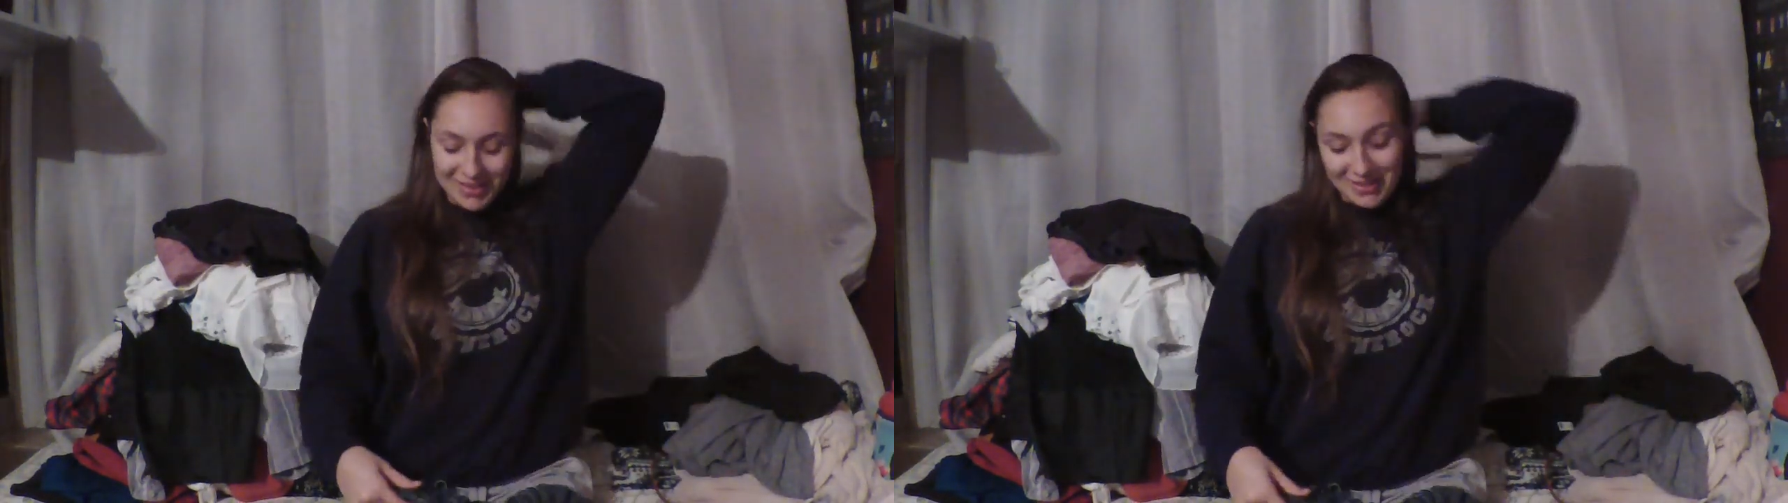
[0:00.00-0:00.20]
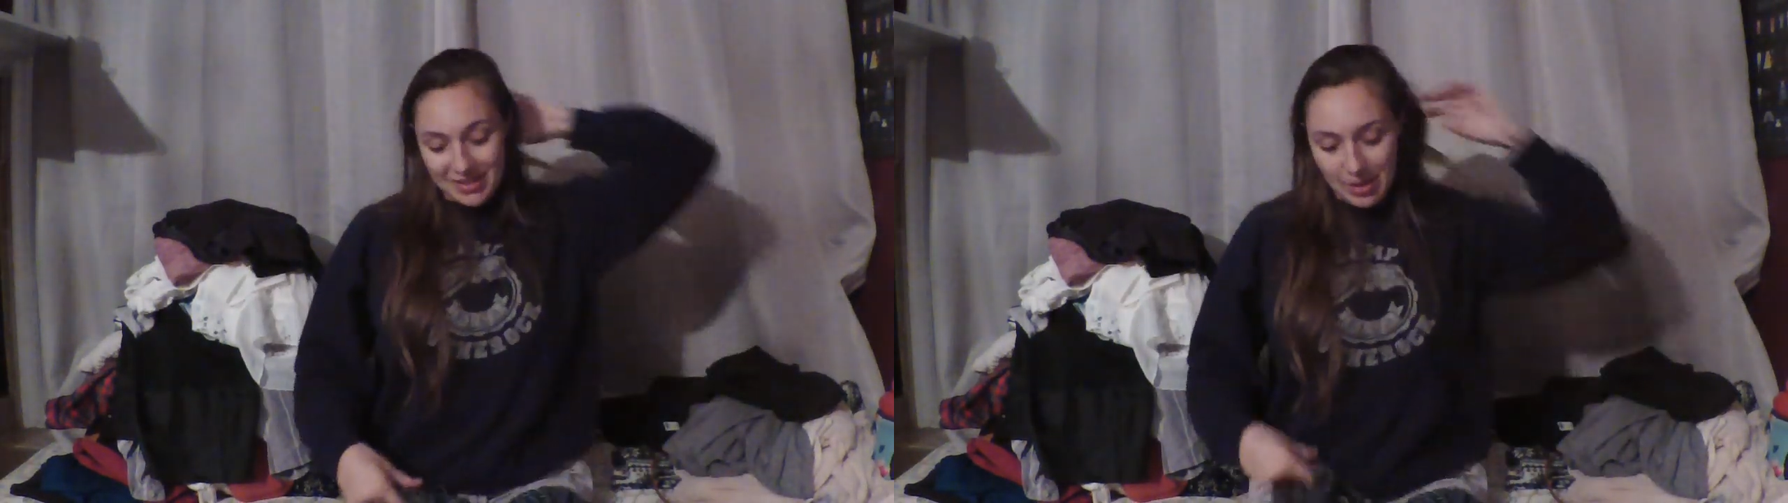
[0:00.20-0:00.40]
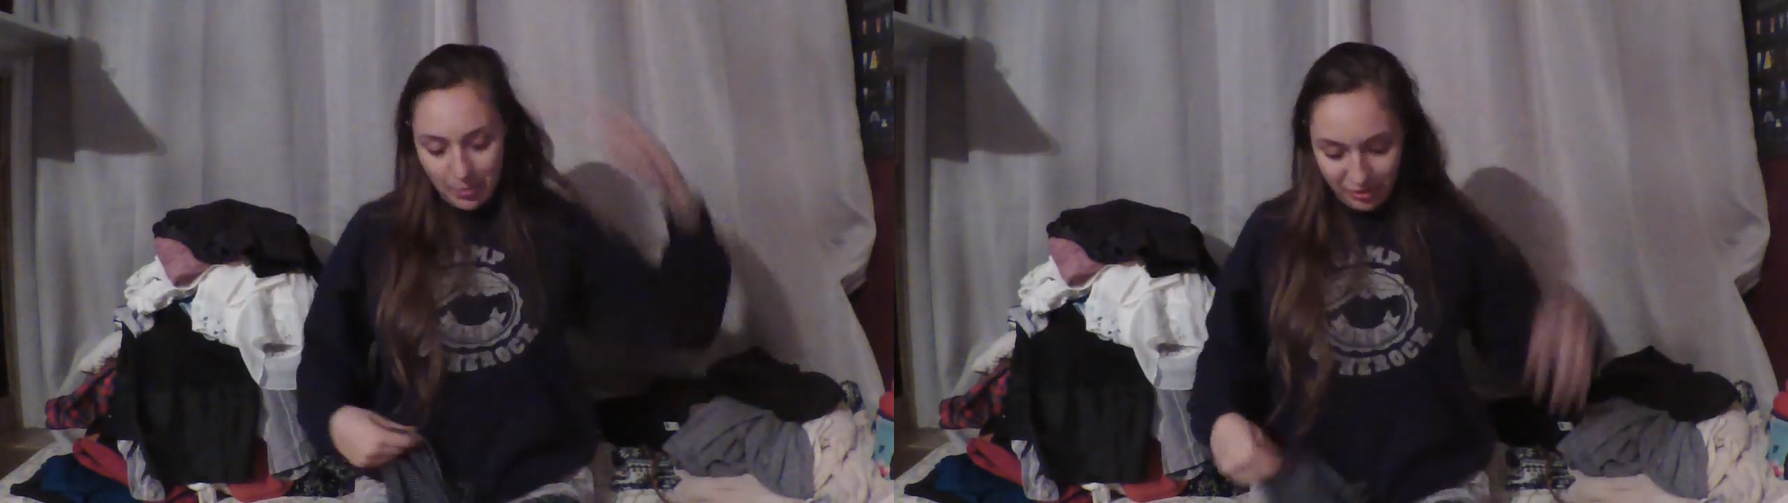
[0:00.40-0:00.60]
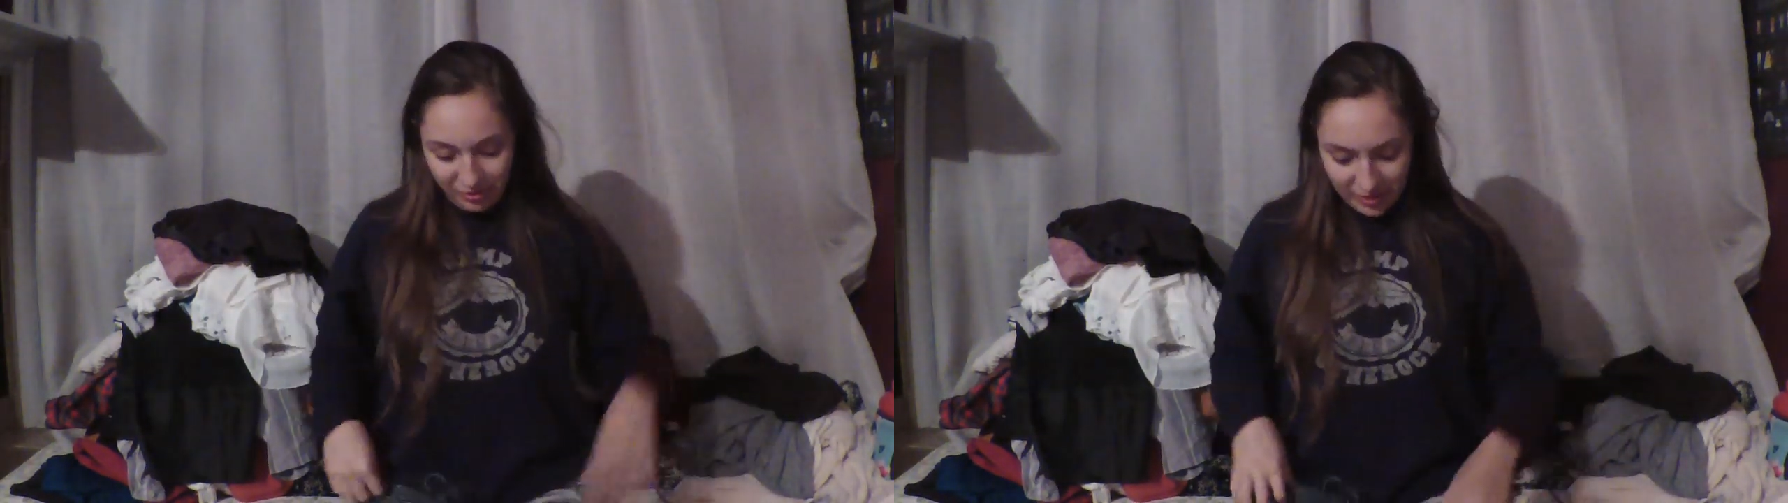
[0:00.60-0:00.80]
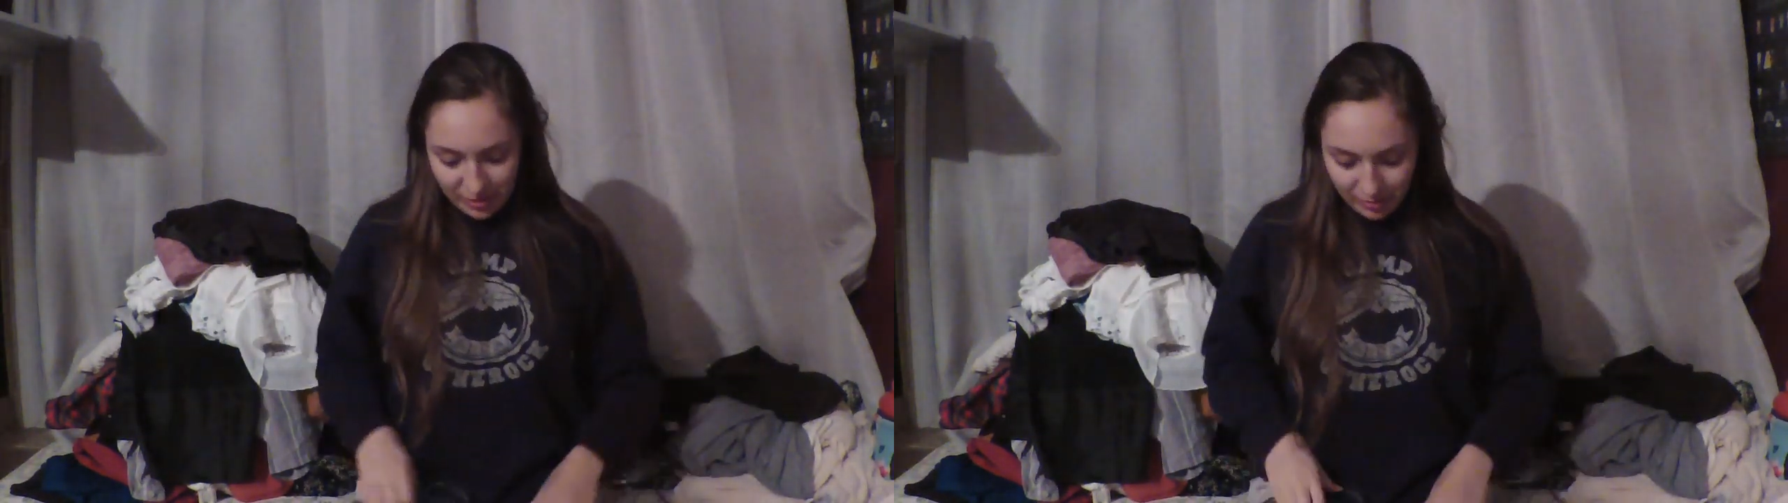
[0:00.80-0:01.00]
till summer
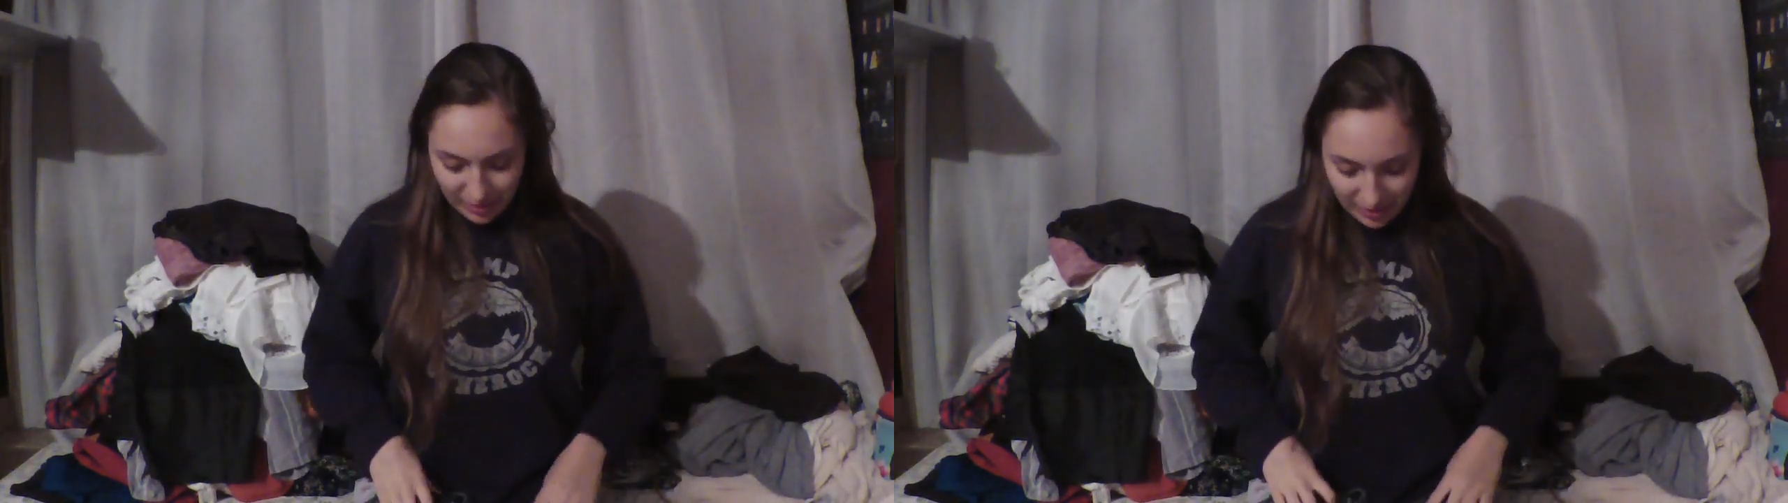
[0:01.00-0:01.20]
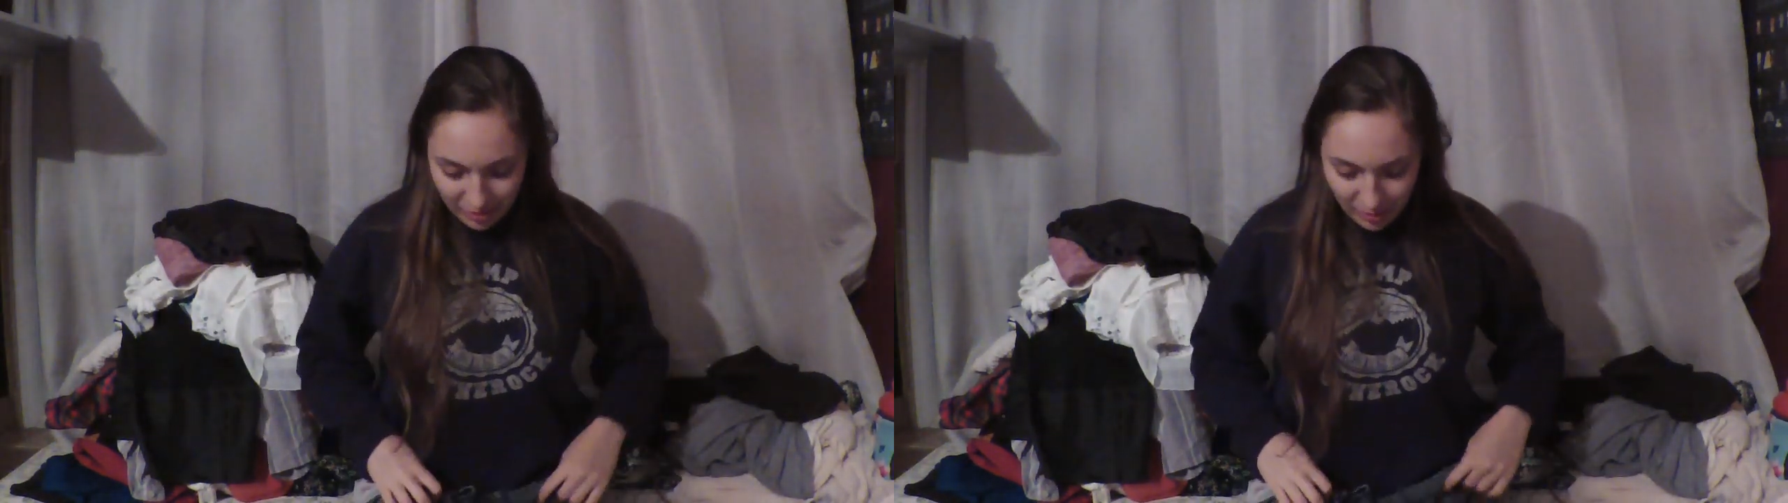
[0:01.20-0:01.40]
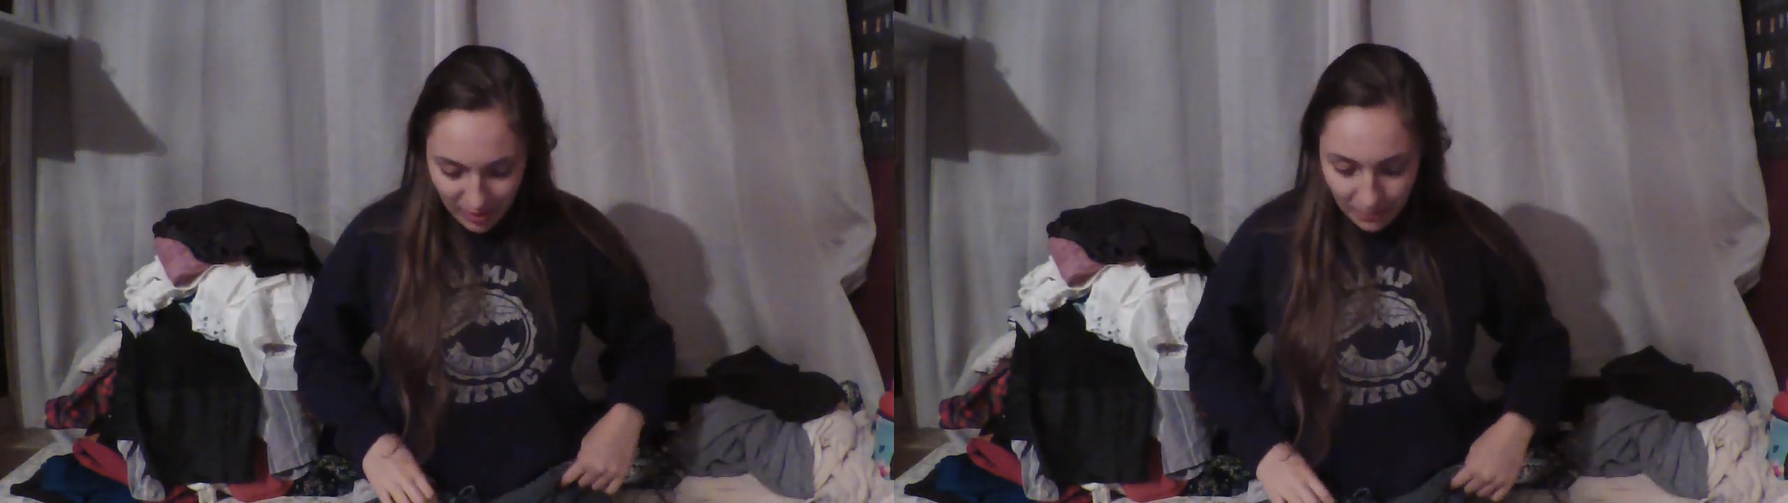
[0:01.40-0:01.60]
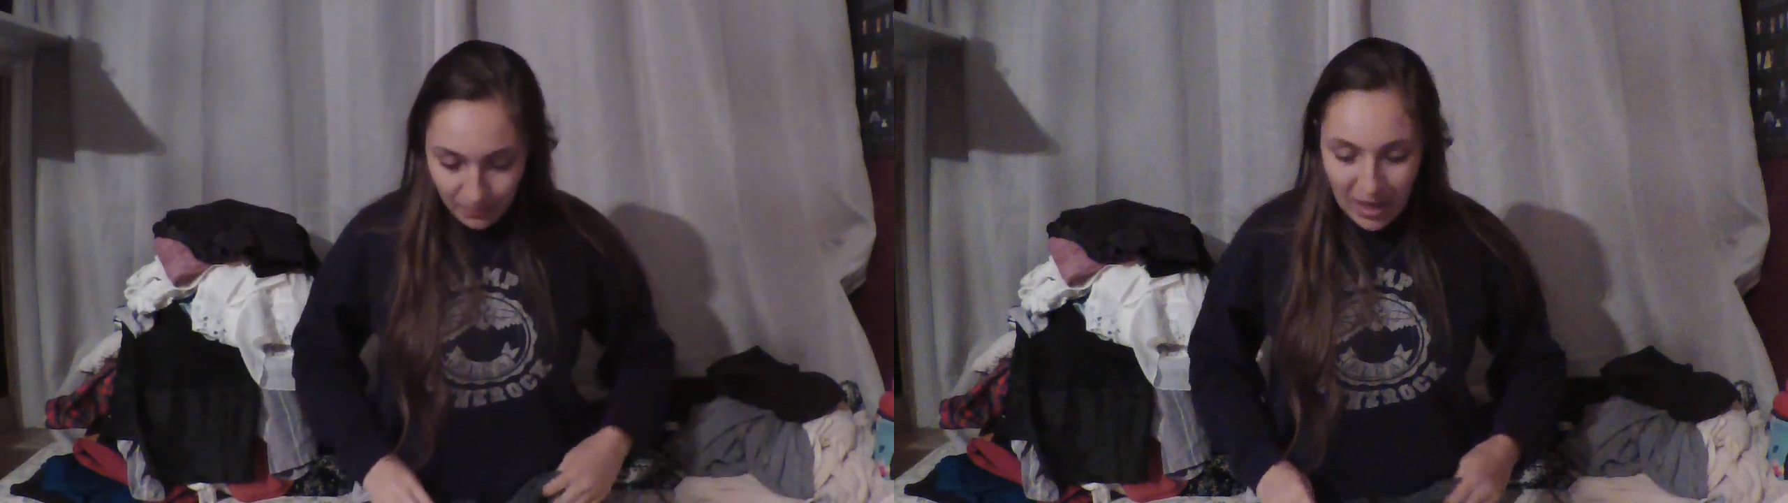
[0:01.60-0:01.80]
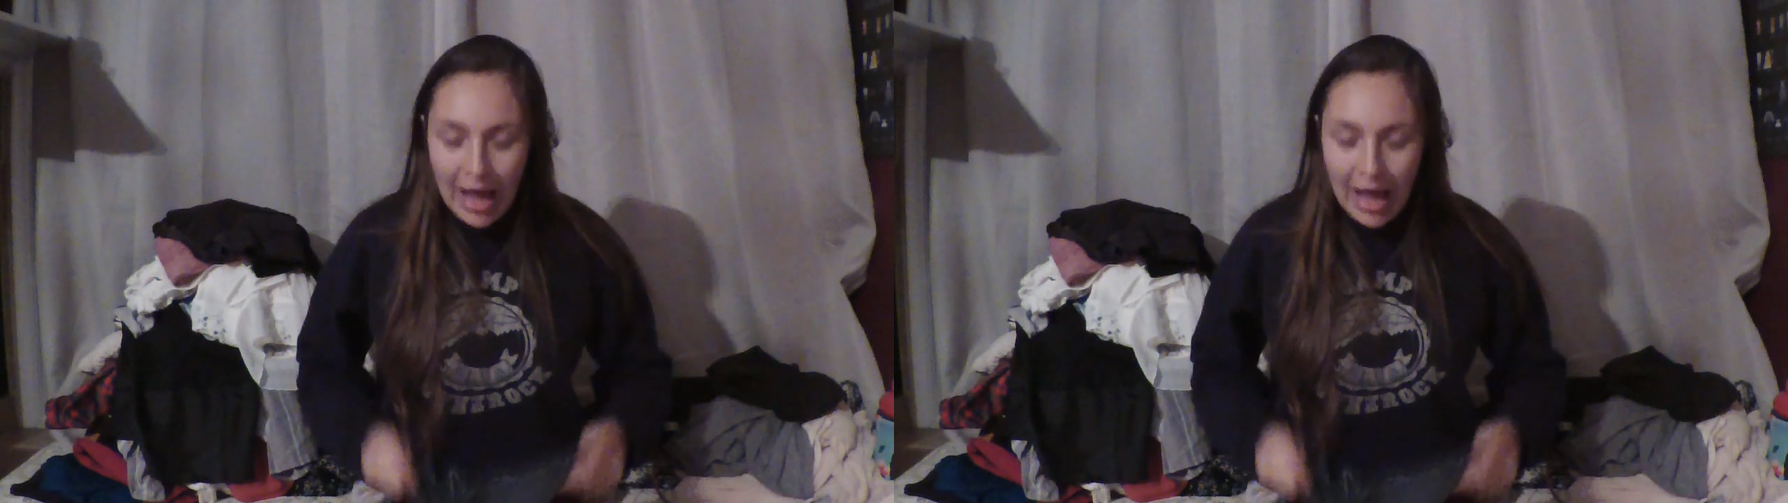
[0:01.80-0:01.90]
for it to really do well.